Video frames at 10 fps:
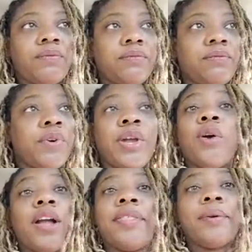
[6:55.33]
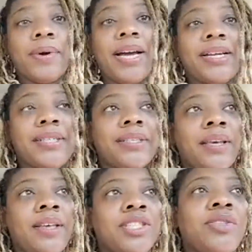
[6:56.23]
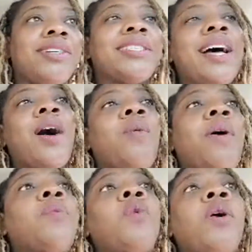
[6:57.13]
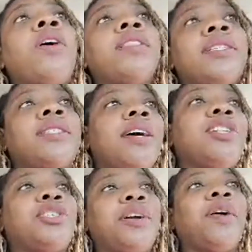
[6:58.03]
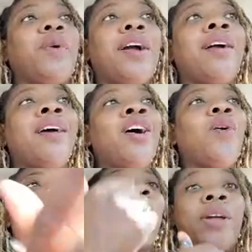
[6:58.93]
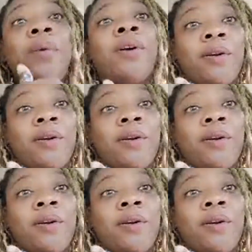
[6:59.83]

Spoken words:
free or otherwise. So there's not one war in this country where we weren't a